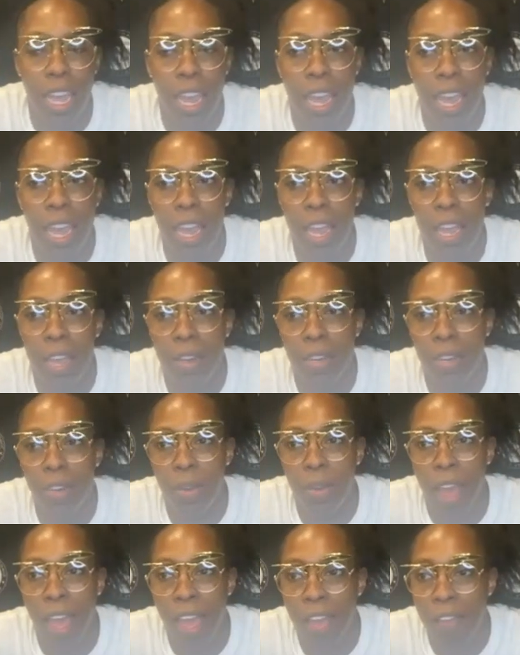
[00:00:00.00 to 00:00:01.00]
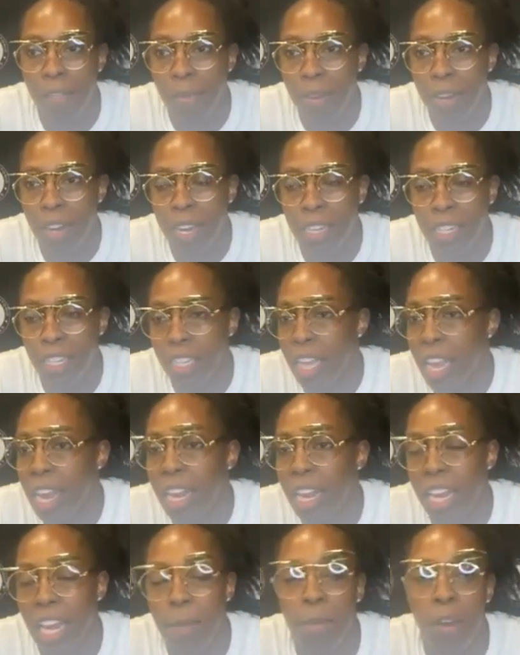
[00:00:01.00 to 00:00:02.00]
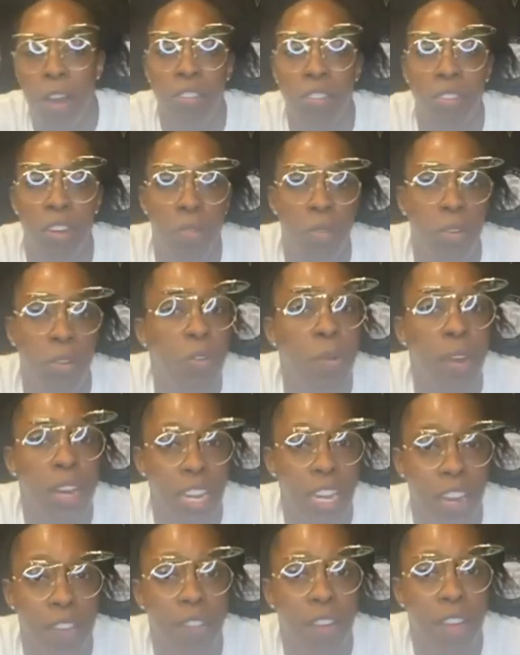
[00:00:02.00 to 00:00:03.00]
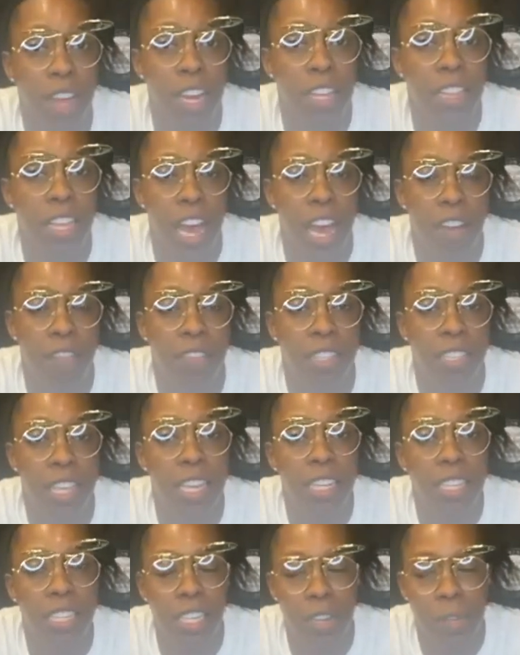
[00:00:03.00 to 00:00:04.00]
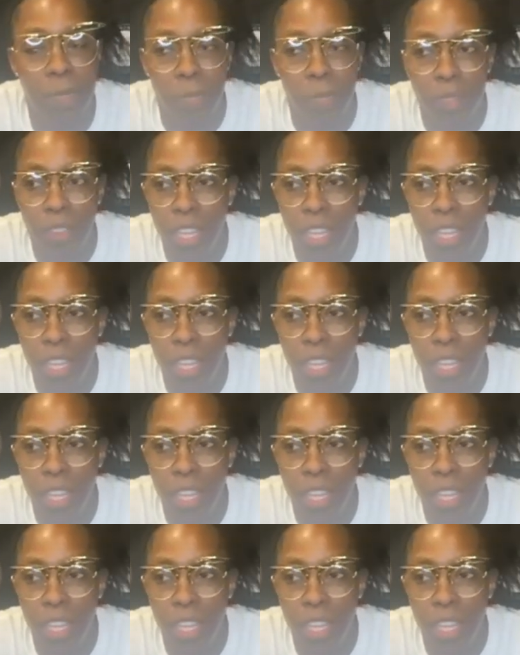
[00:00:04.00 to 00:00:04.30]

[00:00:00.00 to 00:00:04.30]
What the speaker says: And you have Benigel Lane come off screen, or you want to give her a lot of attention.